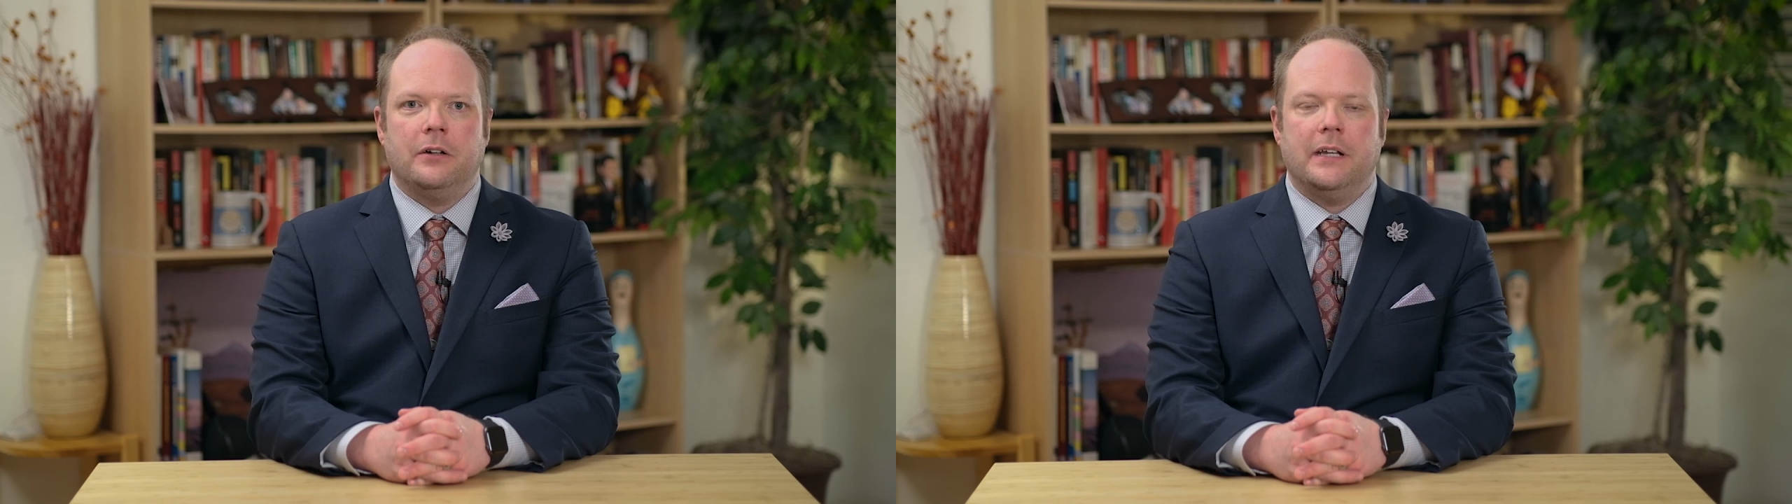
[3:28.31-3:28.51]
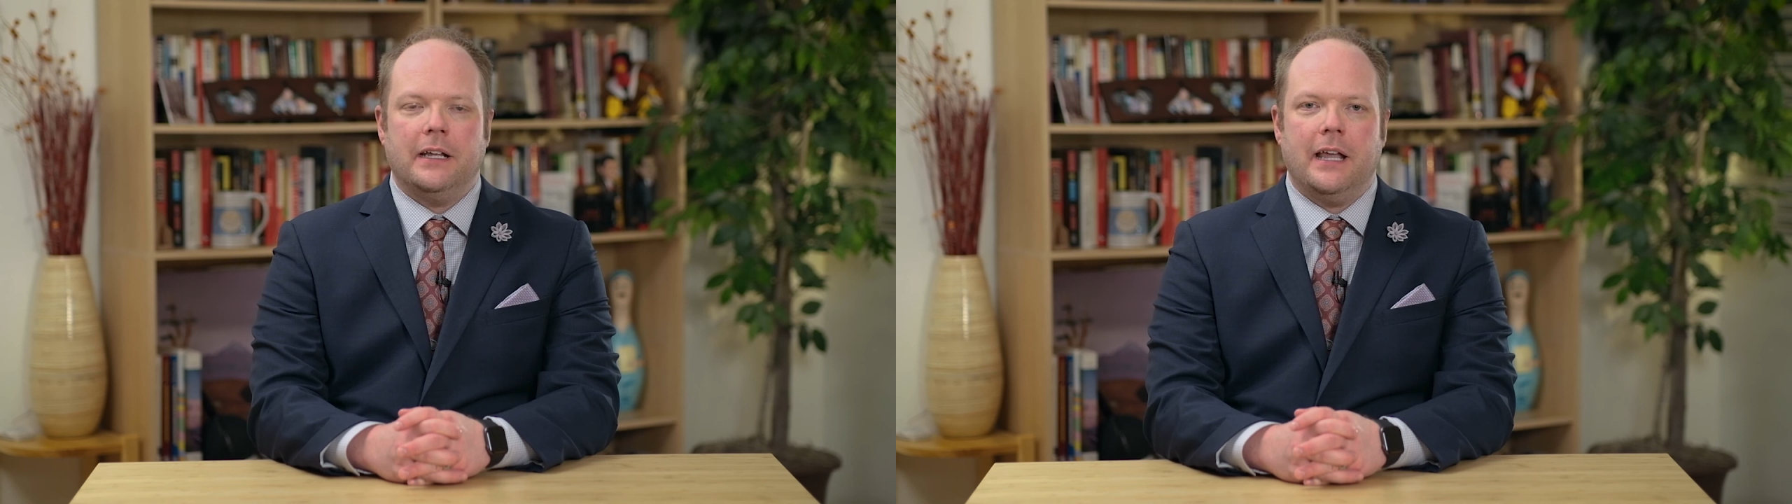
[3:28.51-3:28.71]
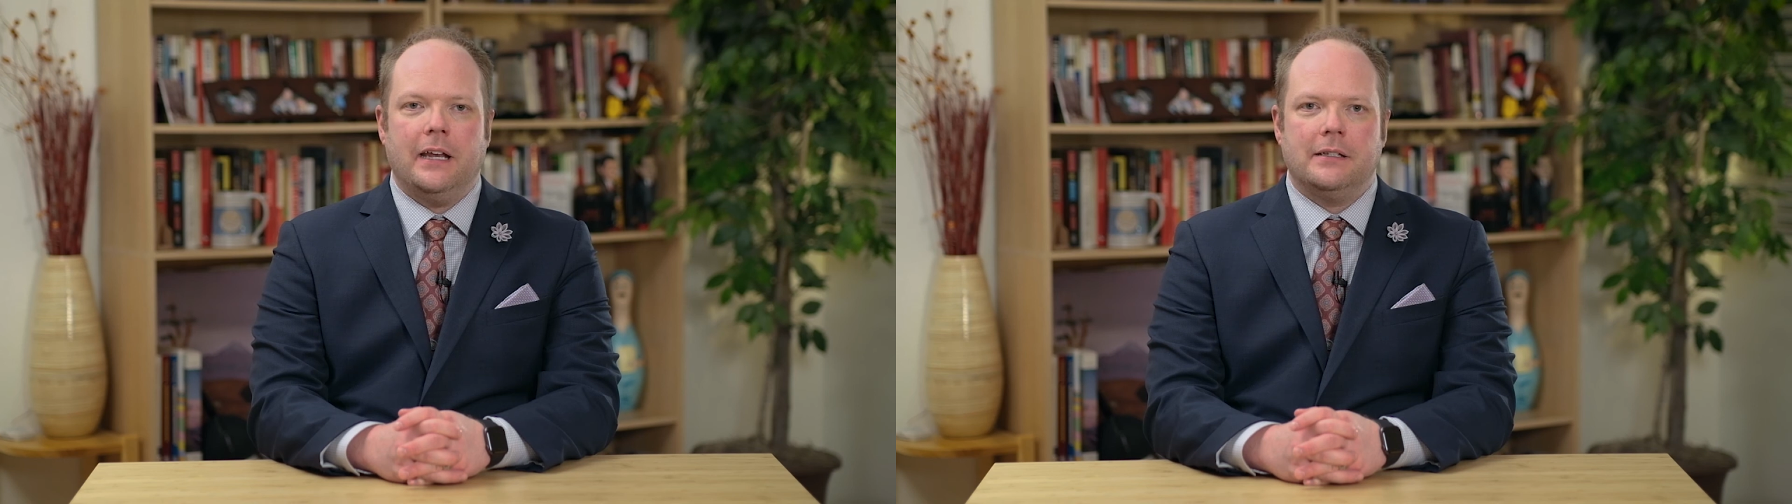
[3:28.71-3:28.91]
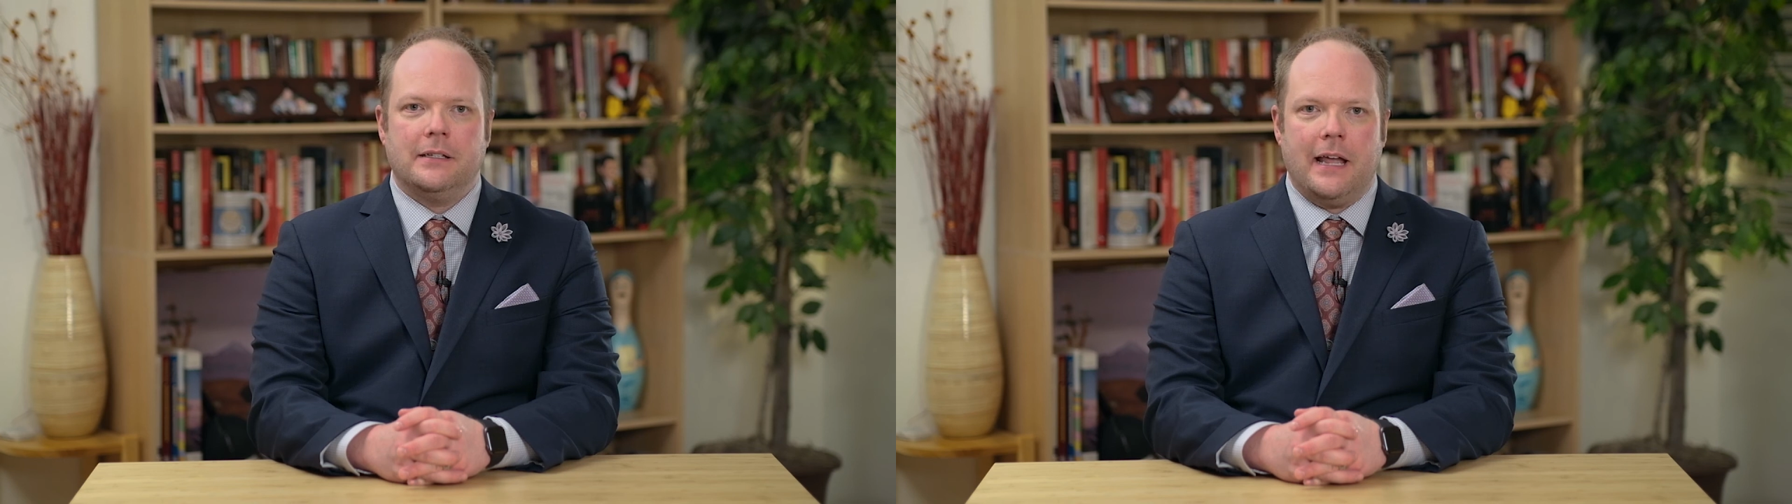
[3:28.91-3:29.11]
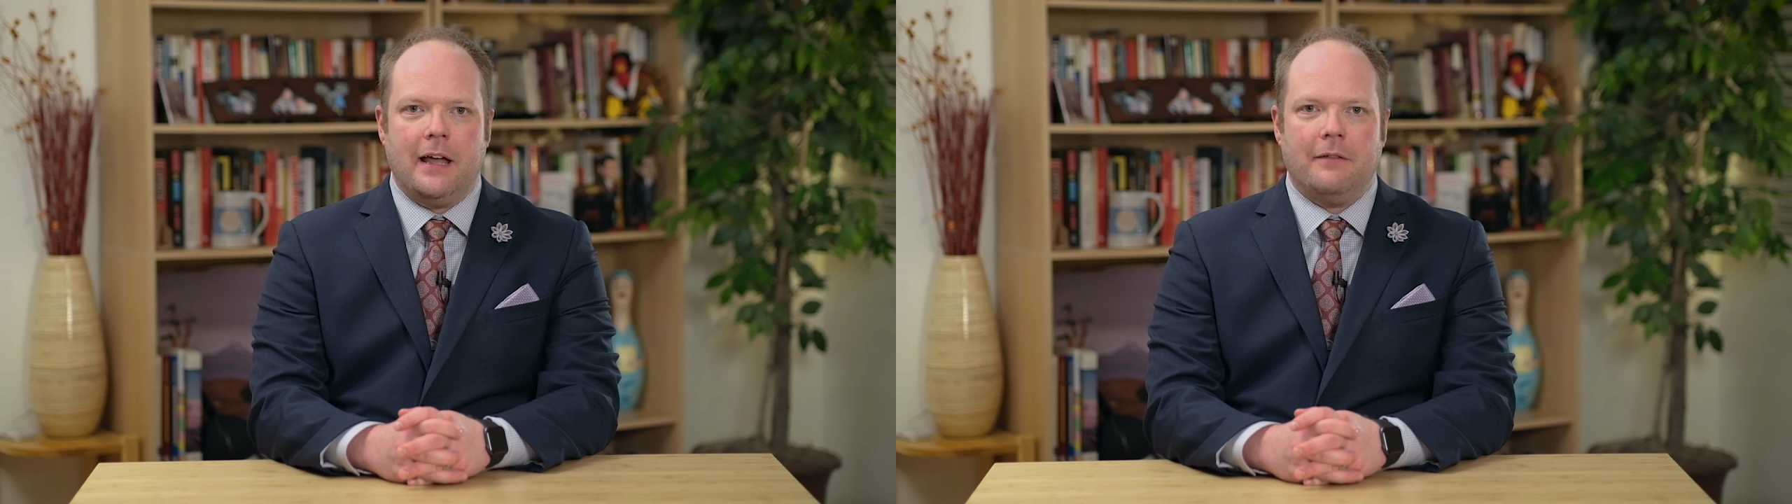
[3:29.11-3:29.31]
dedicated
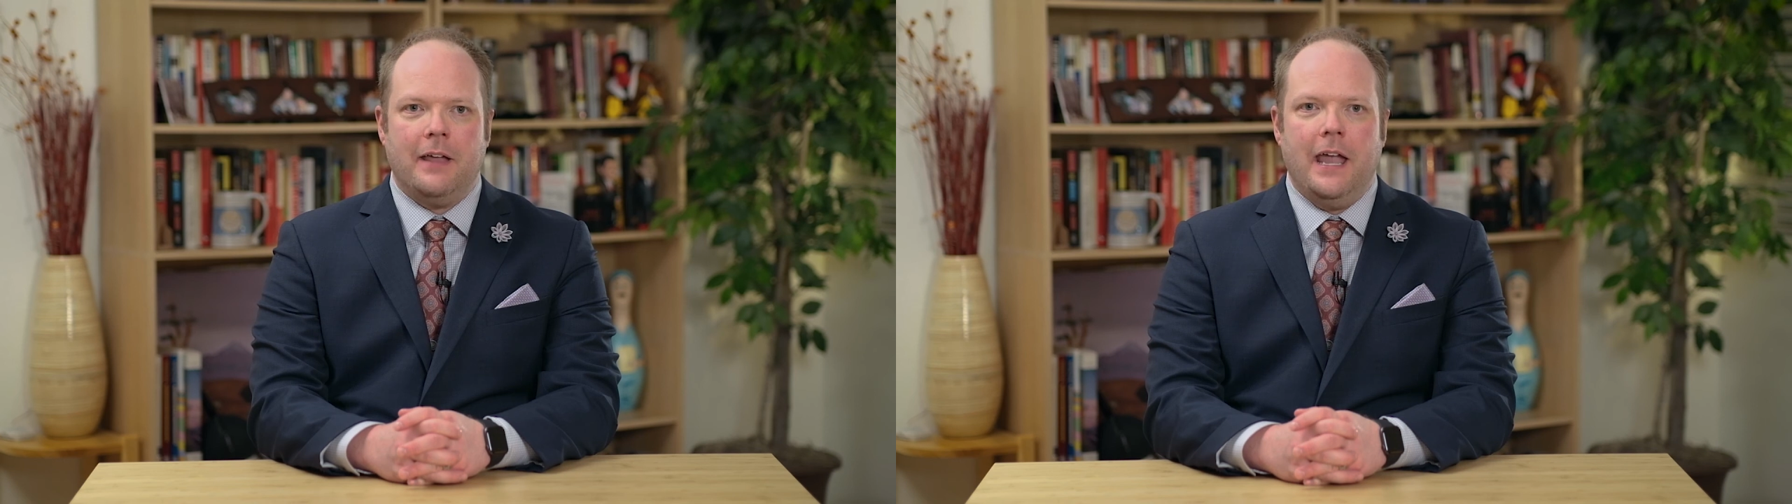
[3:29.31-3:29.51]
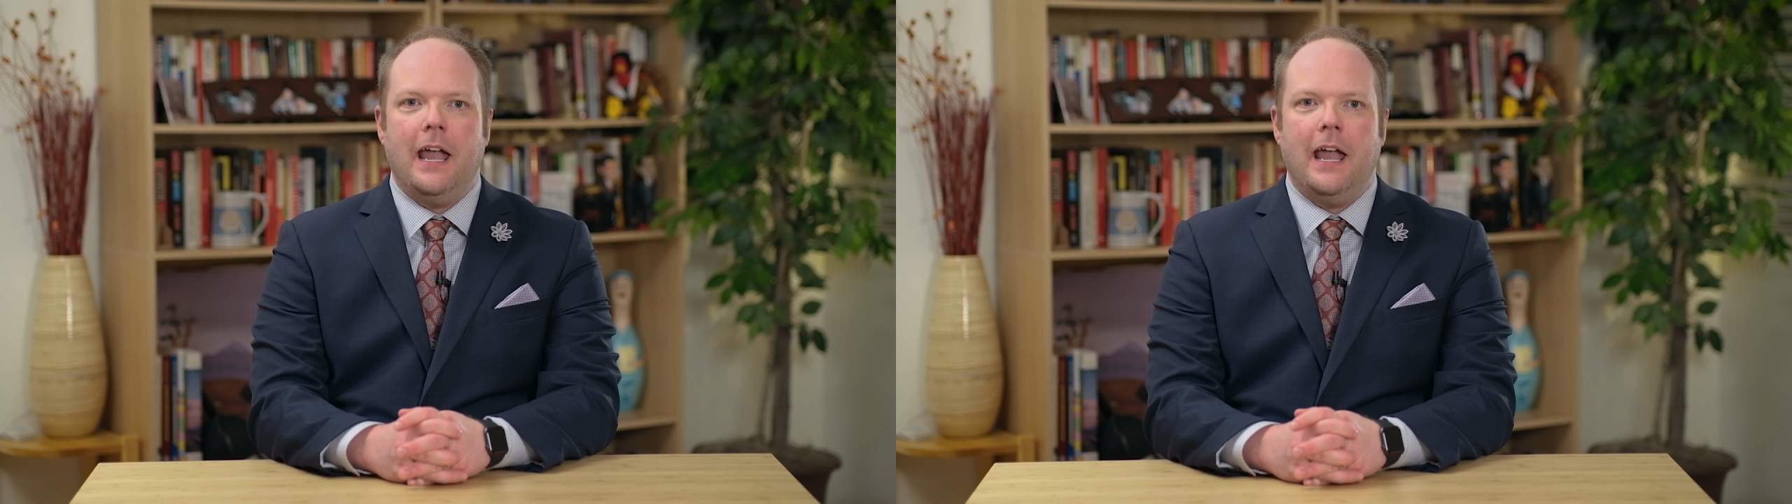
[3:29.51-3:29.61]
staff,